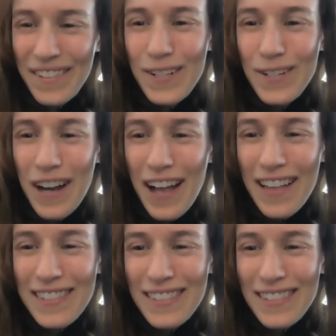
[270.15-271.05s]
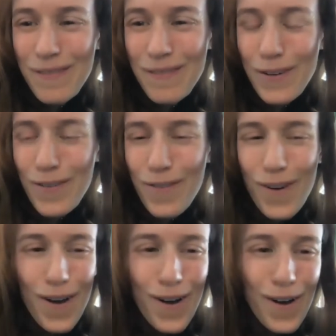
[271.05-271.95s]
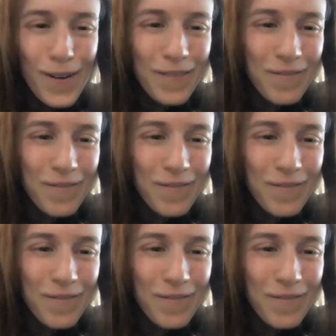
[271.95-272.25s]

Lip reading: Trust, beautiful.